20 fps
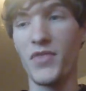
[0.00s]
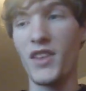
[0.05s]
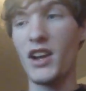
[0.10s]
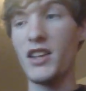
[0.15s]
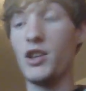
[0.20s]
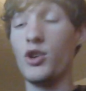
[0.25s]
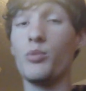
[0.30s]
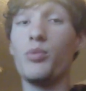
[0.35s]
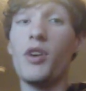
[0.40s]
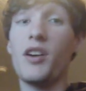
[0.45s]
and
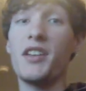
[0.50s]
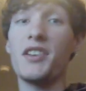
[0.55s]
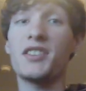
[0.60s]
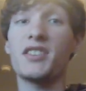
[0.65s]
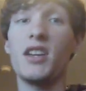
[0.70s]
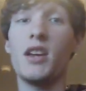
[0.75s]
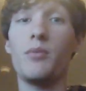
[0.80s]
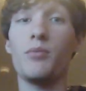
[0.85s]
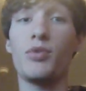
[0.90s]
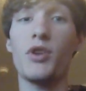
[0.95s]
then you apply that
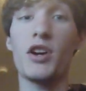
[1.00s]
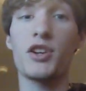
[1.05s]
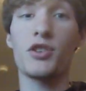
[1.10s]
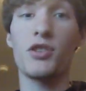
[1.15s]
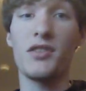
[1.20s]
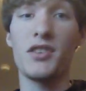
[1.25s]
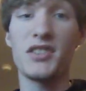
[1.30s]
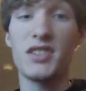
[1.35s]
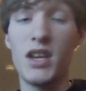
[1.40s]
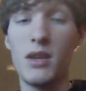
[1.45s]
same pressure
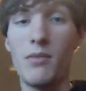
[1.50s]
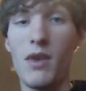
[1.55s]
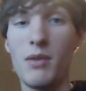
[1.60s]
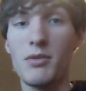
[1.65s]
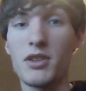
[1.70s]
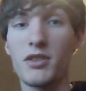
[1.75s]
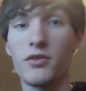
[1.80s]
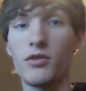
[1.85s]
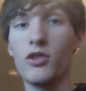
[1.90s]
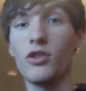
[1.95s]
on the same
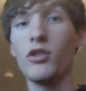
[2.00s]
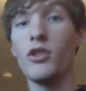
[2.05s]
object for a